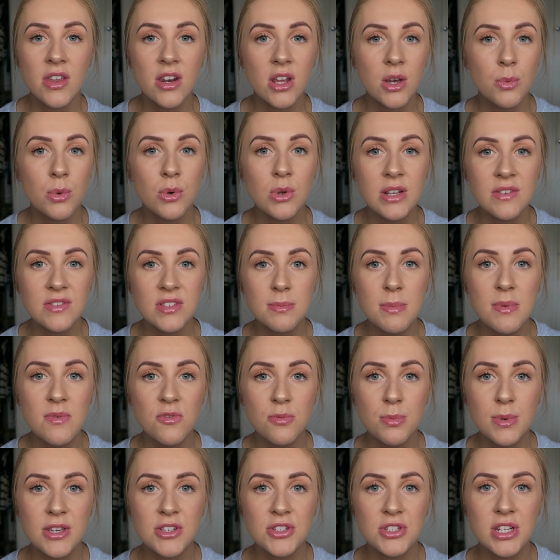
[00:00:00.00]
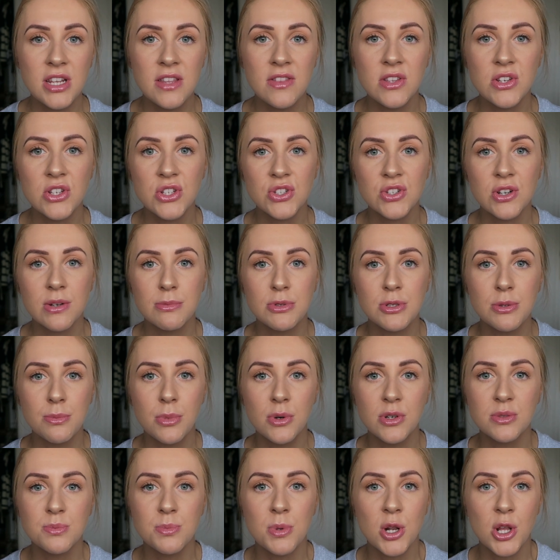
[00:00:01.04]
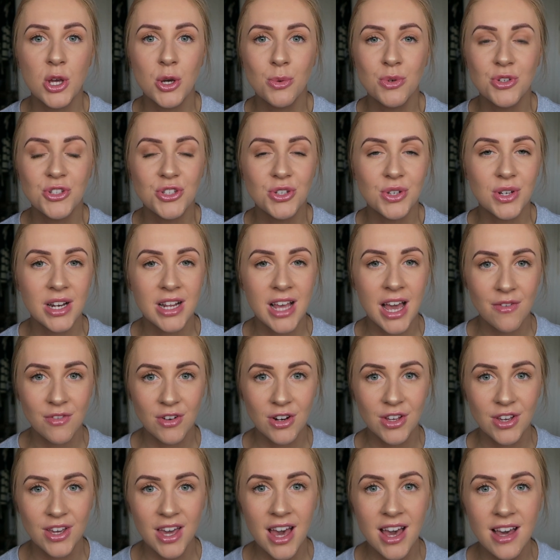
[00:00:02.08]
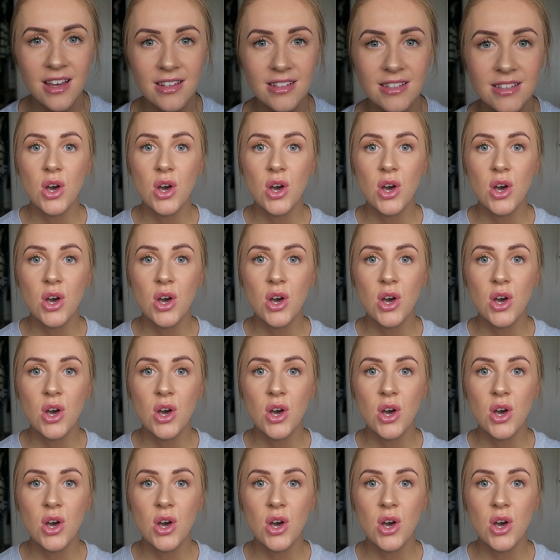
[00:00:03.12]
then I will leave some information in the description box below which you can have a look at.